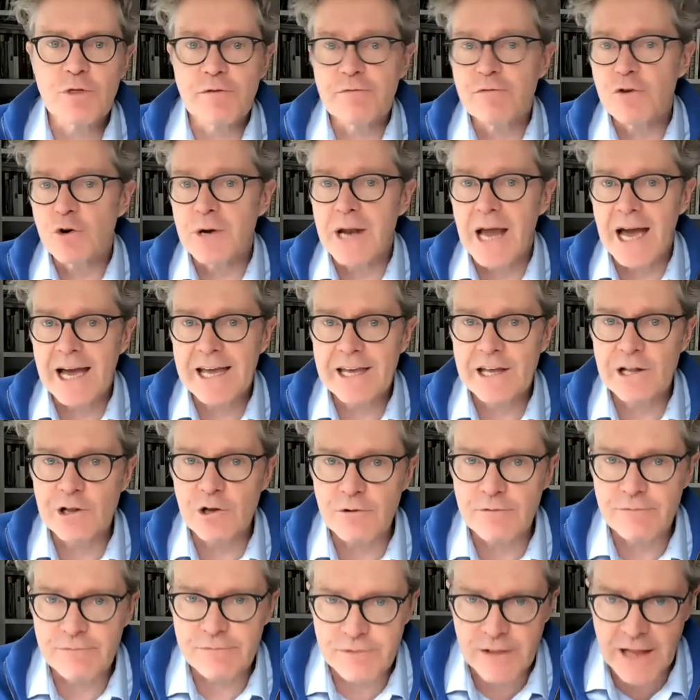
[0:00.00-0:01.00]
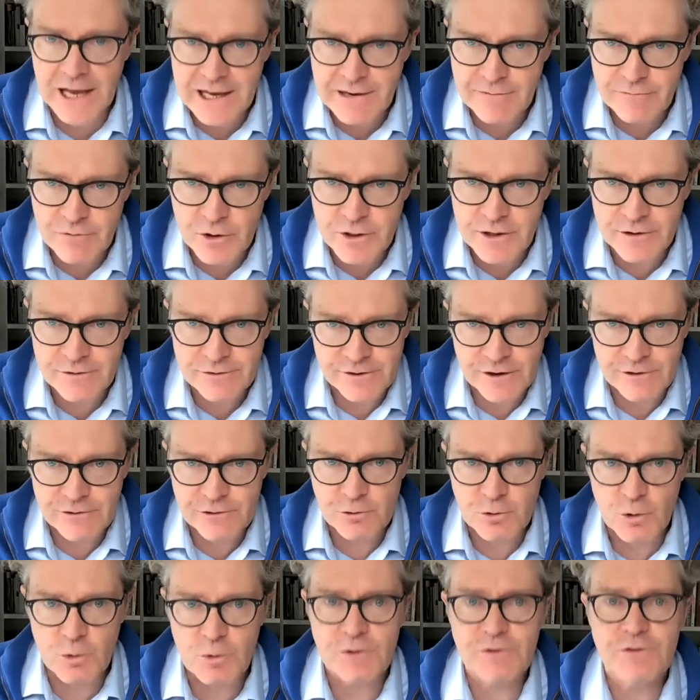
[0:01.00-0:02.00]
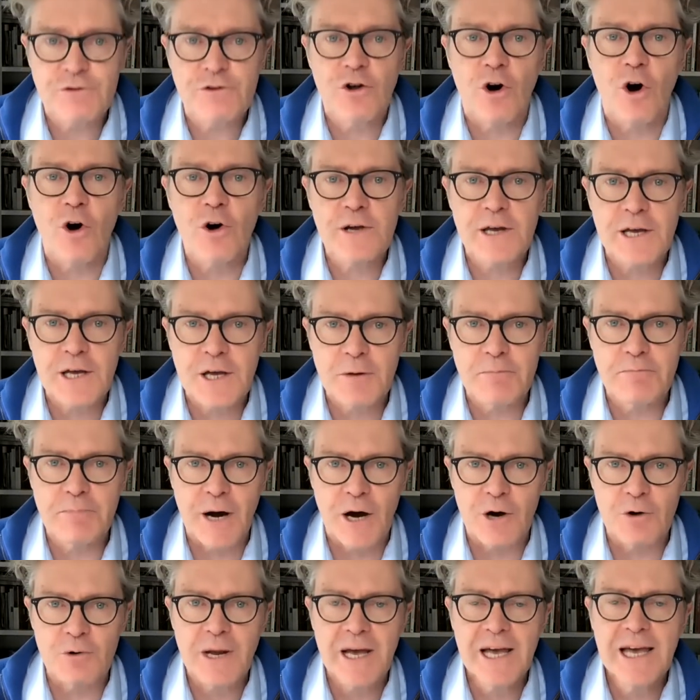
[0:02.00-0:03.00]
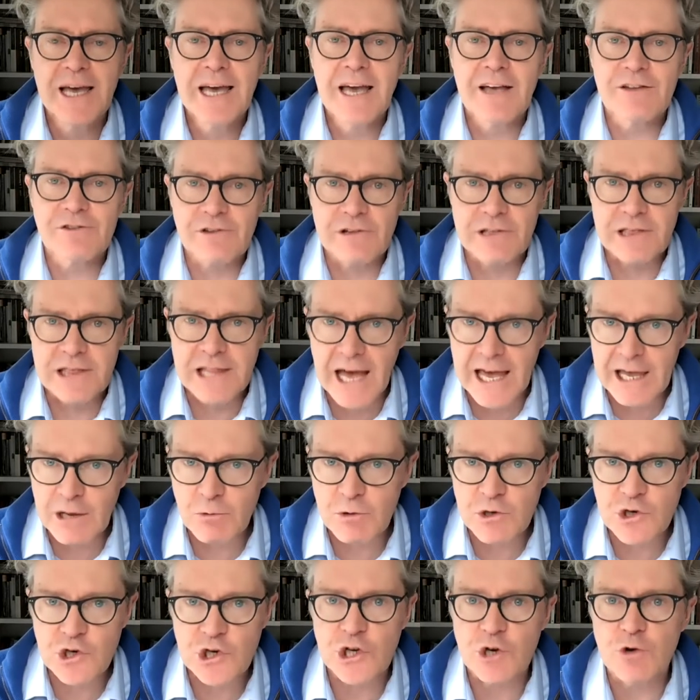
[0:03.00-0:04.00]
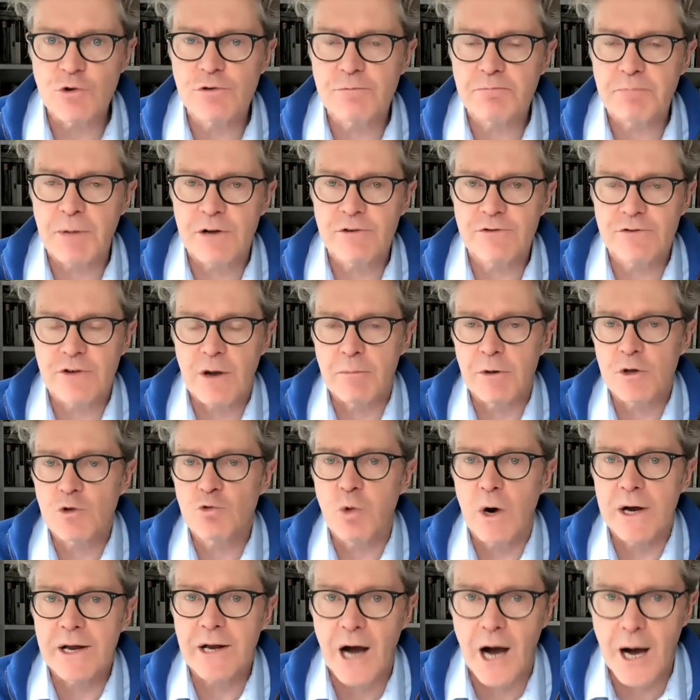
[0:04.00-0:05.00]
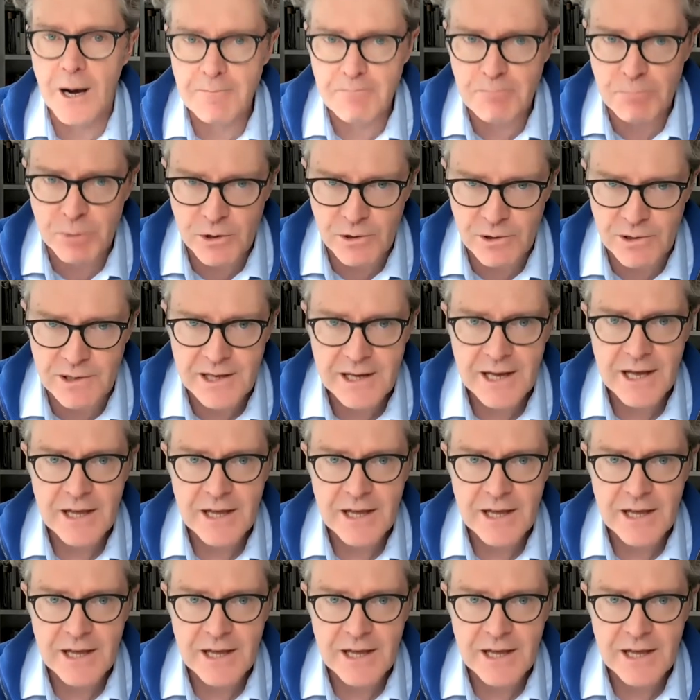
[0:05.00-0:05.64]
vernacular flavor that Cicero is talking about is a language used by someone quite humble,